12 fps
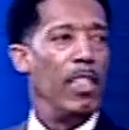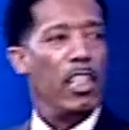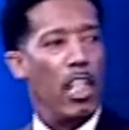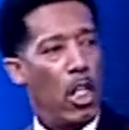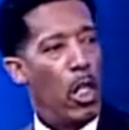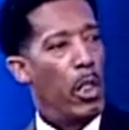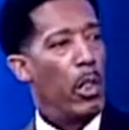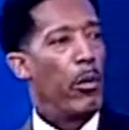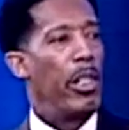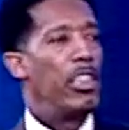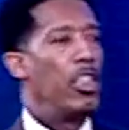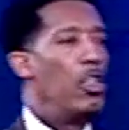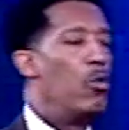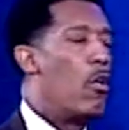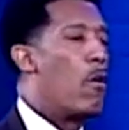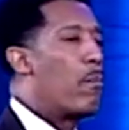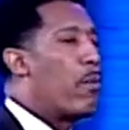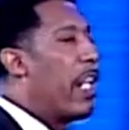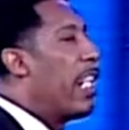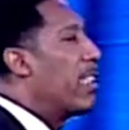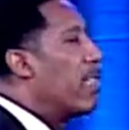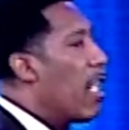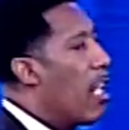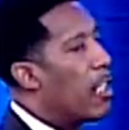The only reason you won't
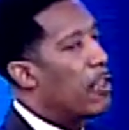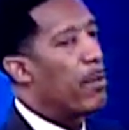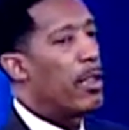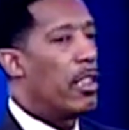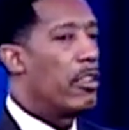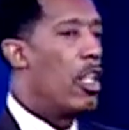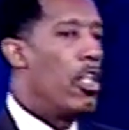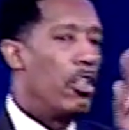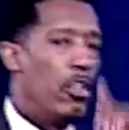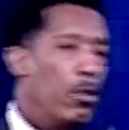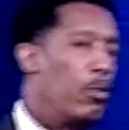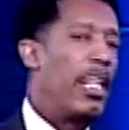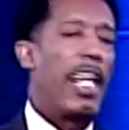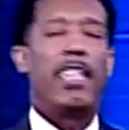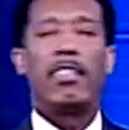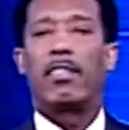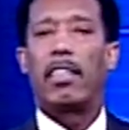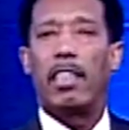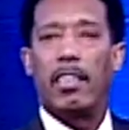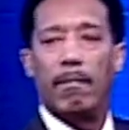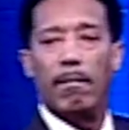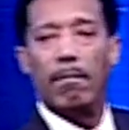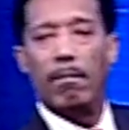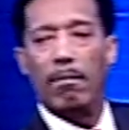praise God is because you can't see.
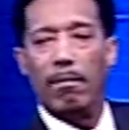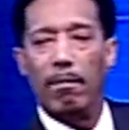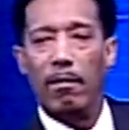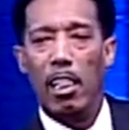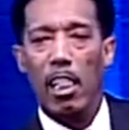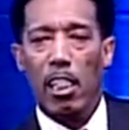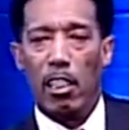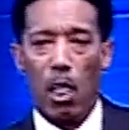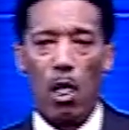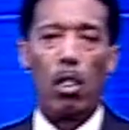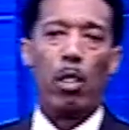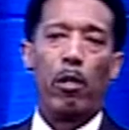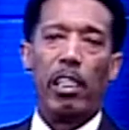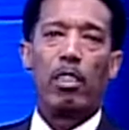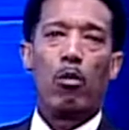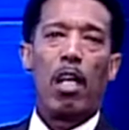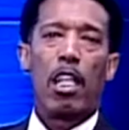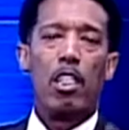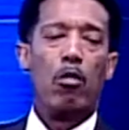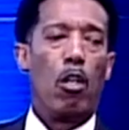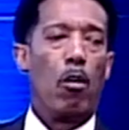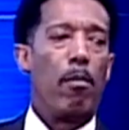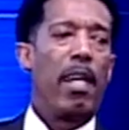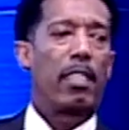The only reason why you
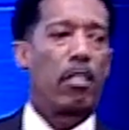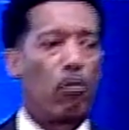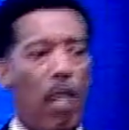won't make the